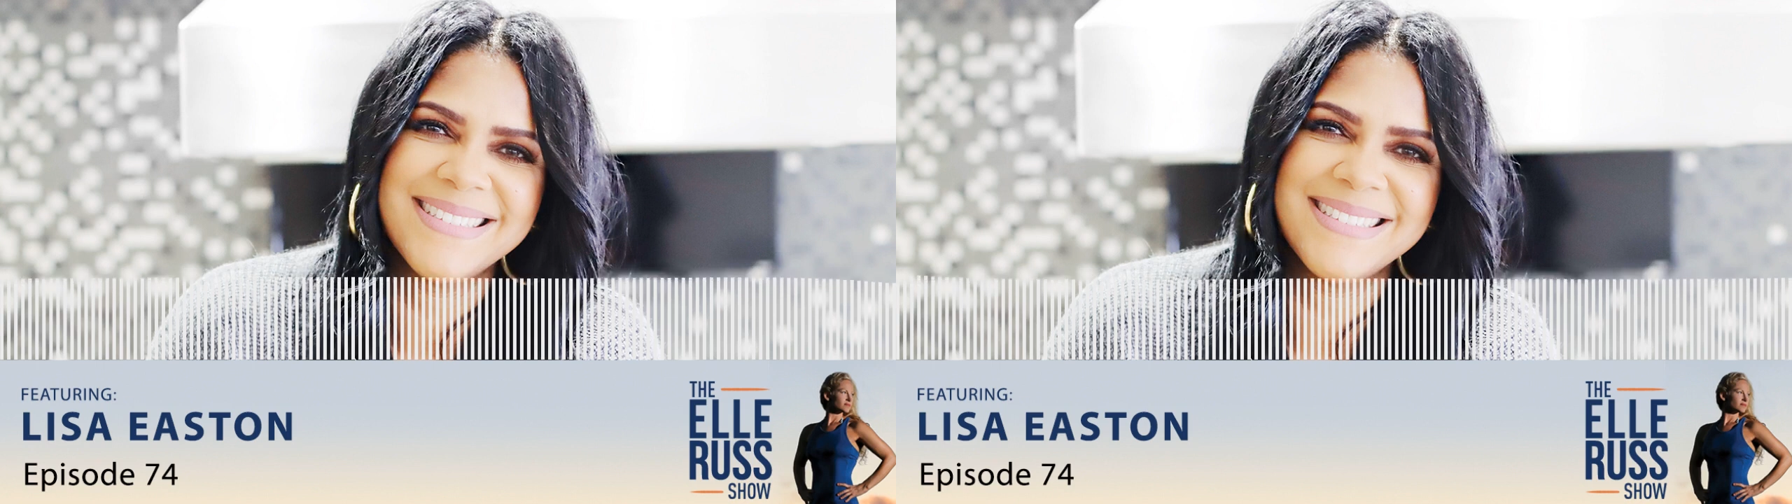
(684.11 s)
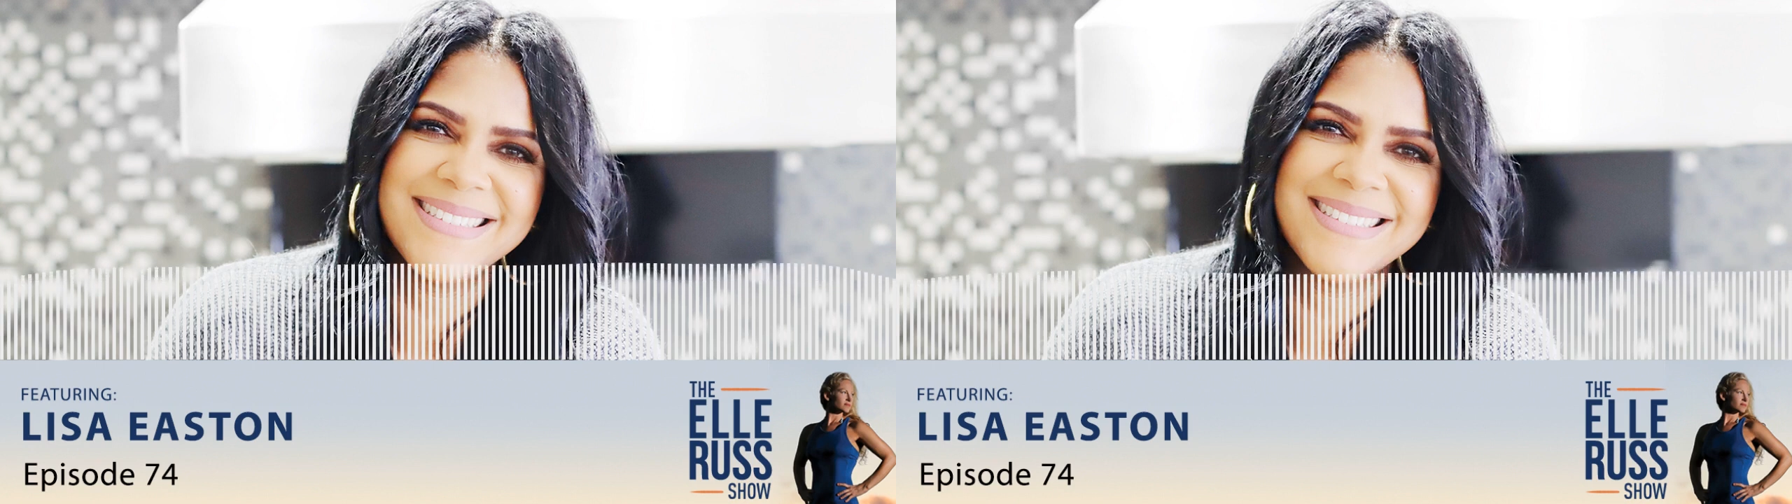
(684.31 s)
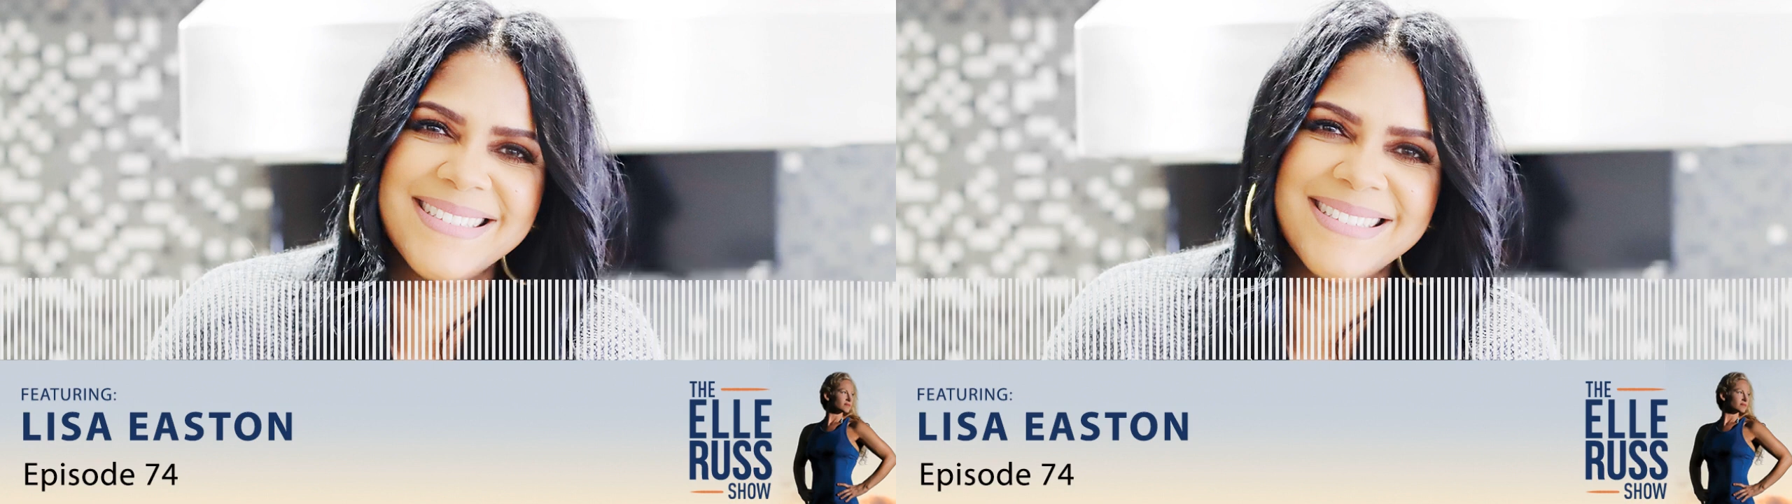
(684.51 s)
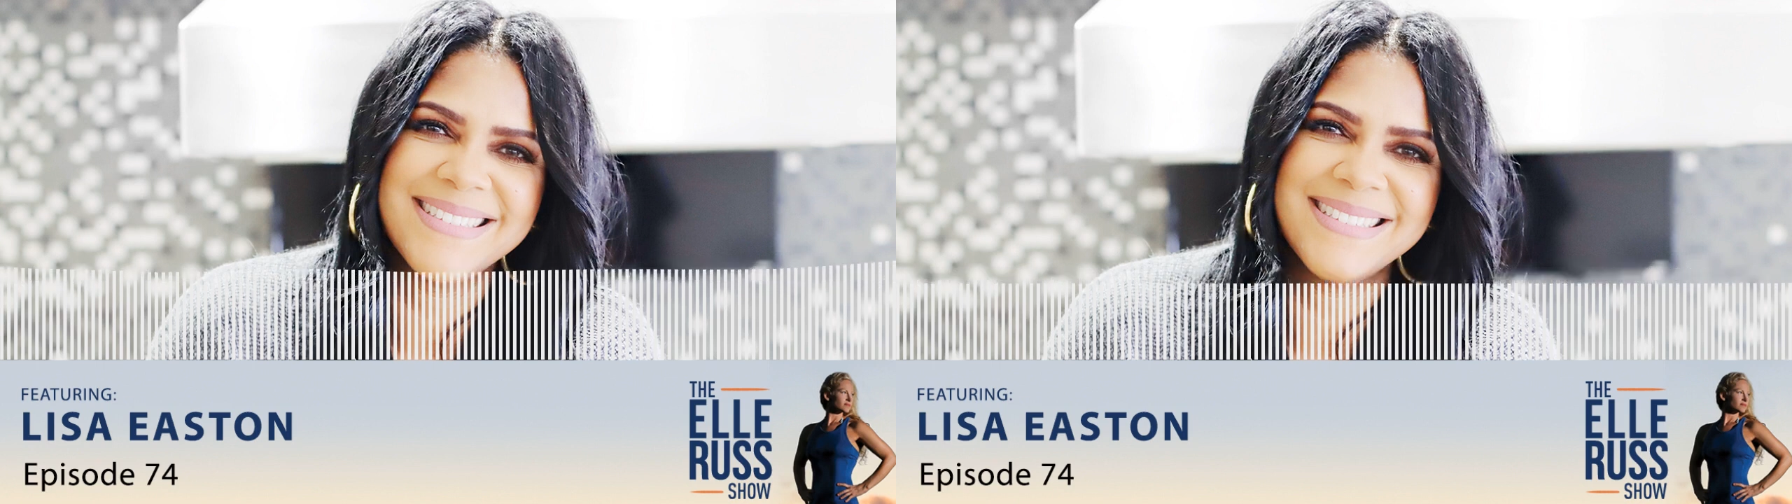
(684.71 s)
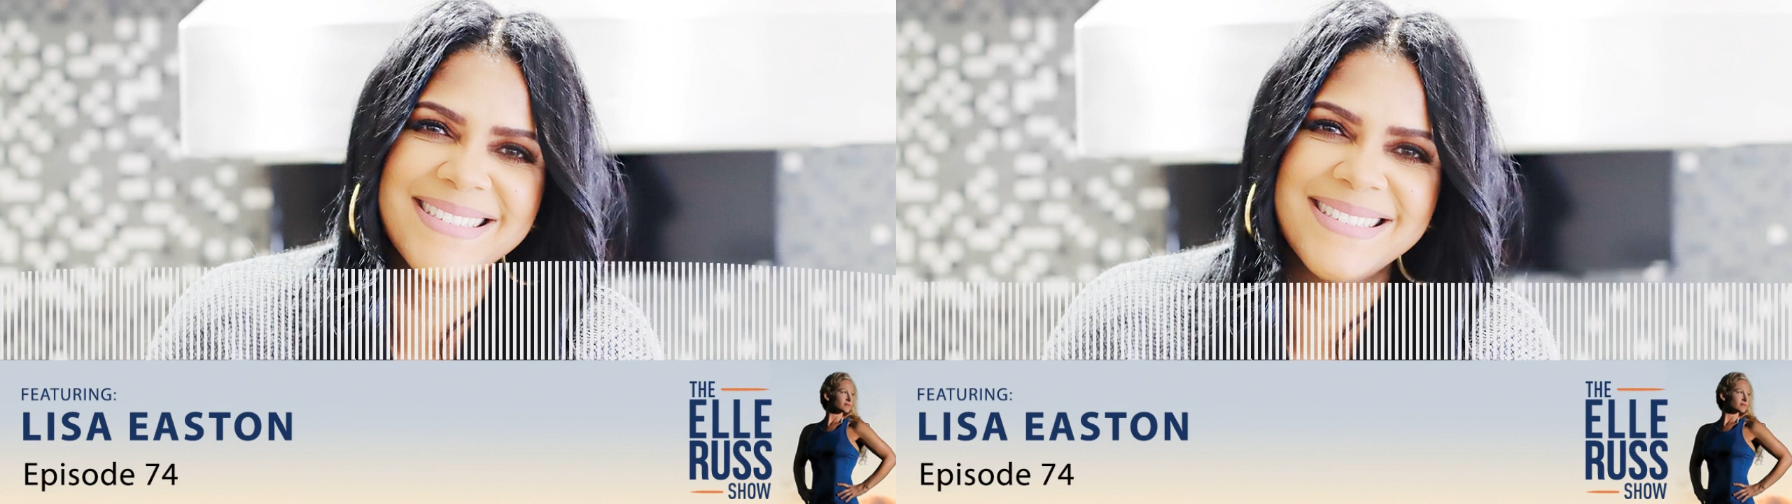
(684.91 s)
post later
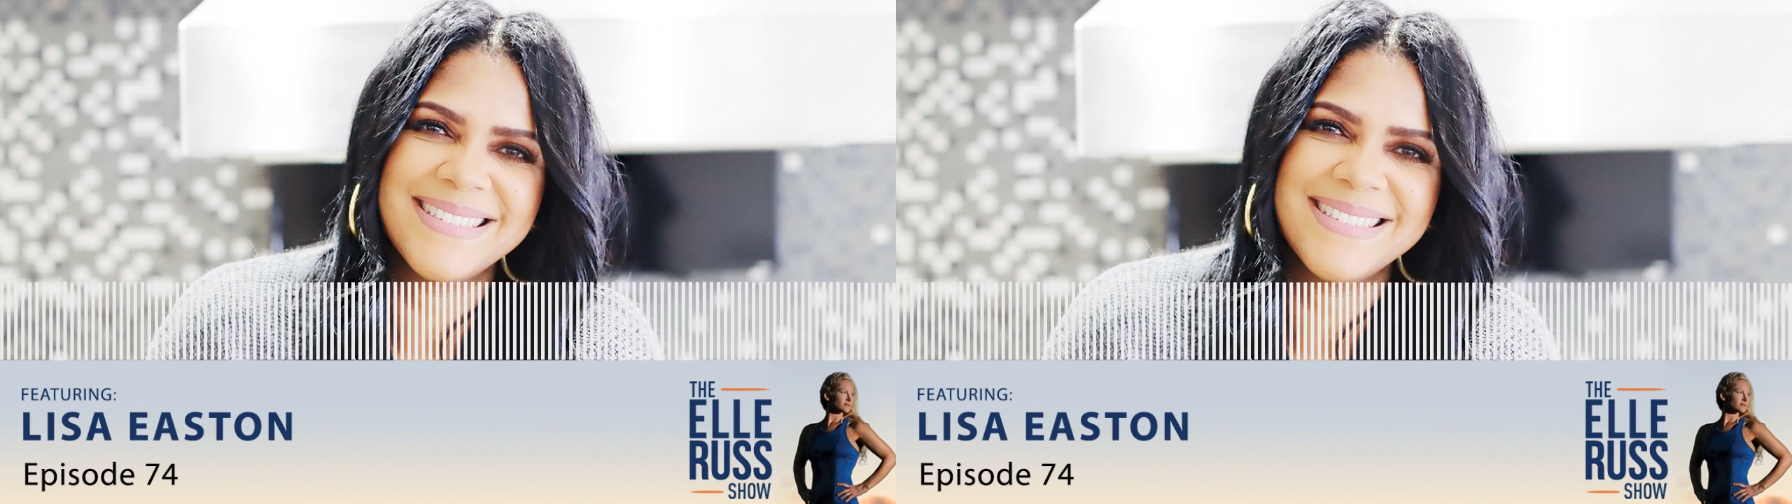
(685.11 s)
today, but